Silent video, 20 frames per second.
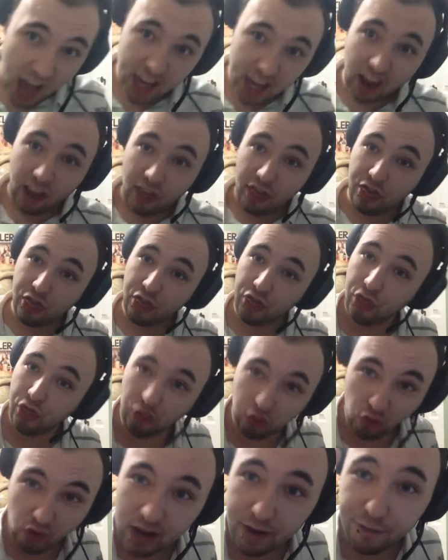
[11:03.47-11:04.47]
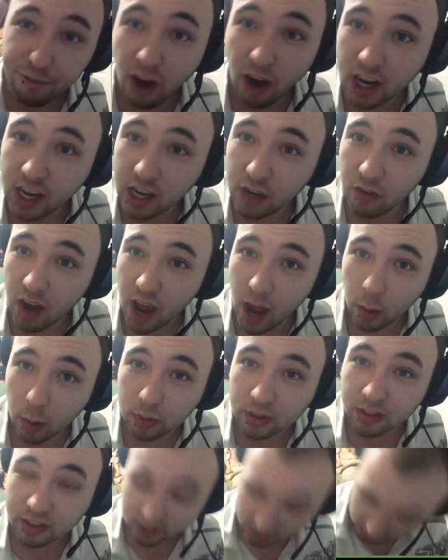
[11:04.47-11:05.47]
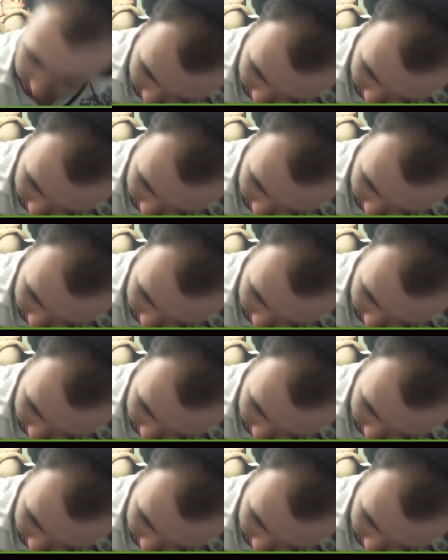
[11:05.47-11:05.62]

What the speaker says: get 3 fucking rounds.